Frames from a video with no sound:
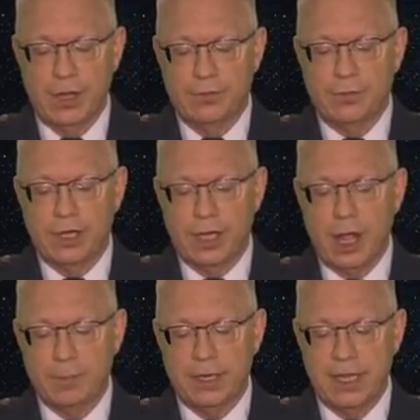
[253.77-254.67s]
for the
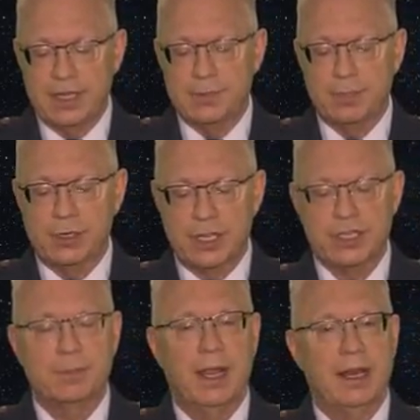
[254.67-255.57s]
companies
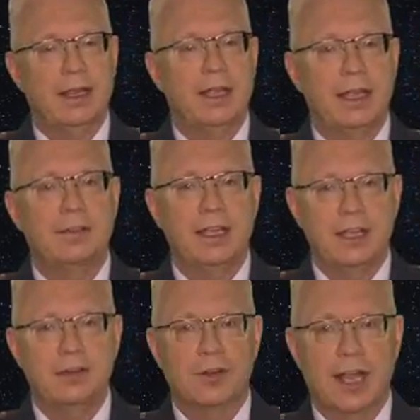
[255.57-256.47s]
participating in the
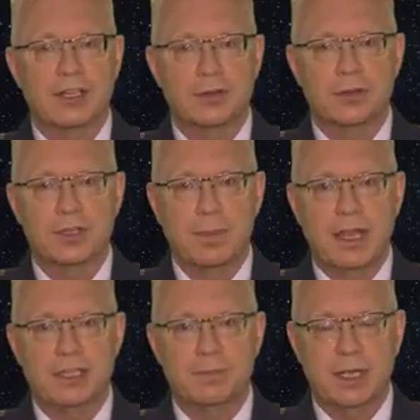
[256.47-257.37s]
International
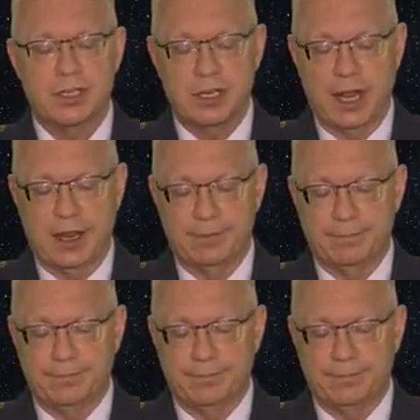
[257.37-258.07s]
Space Pitch Day.